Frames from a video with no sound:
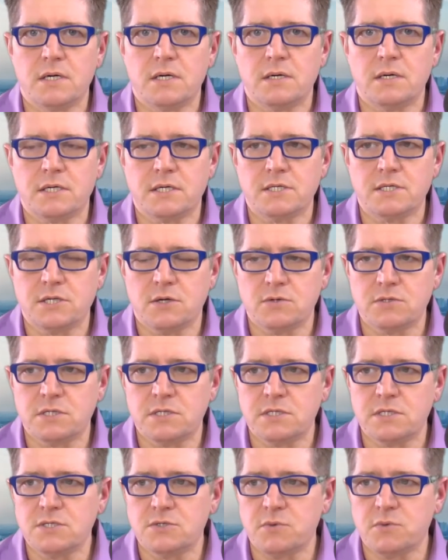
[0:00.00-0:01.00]

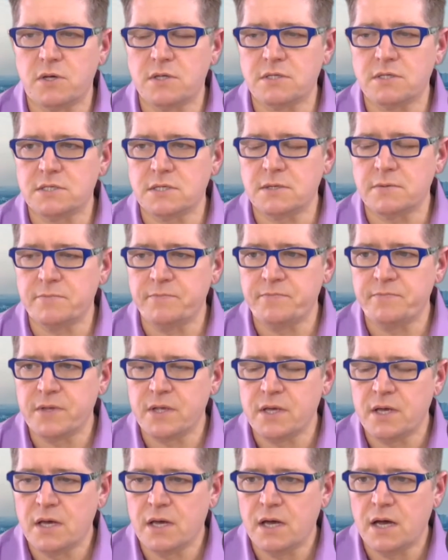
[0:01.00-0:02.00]
consultant, as well as
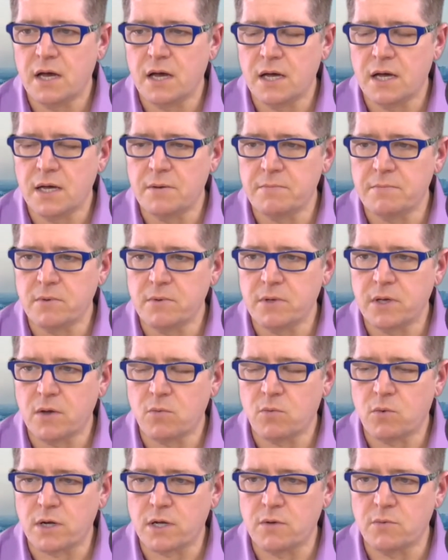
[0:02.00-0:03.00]

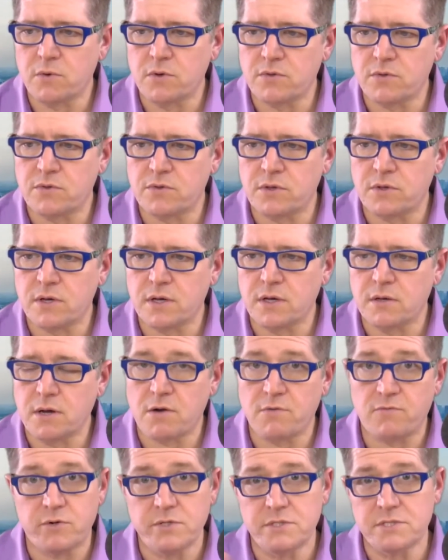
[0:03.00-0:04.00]
working with
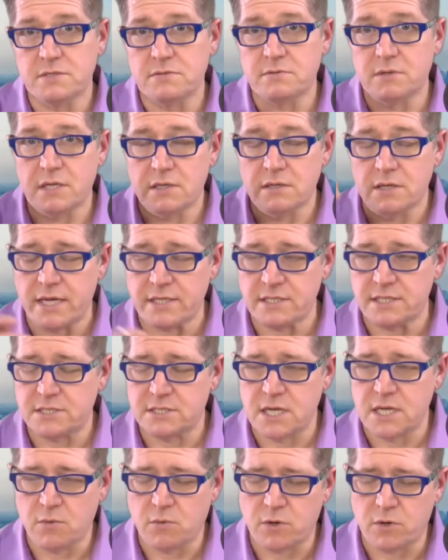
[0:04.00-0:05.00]
our friends at Access
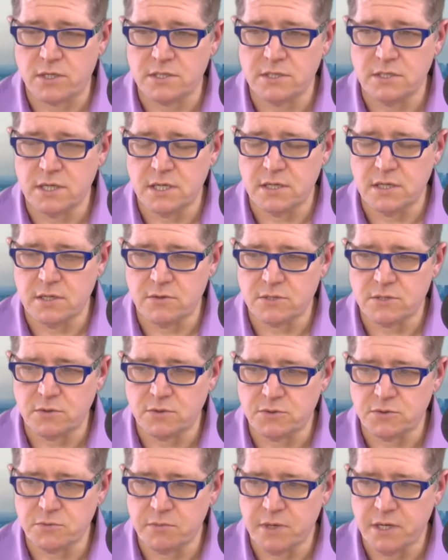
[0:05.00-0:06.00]
Networks and their
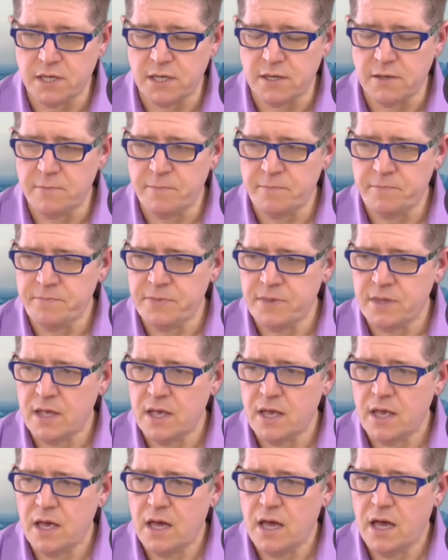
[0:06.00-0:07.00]
social media.
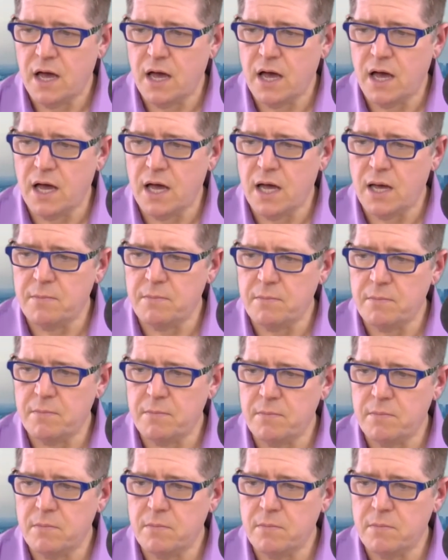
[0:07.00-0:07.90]
What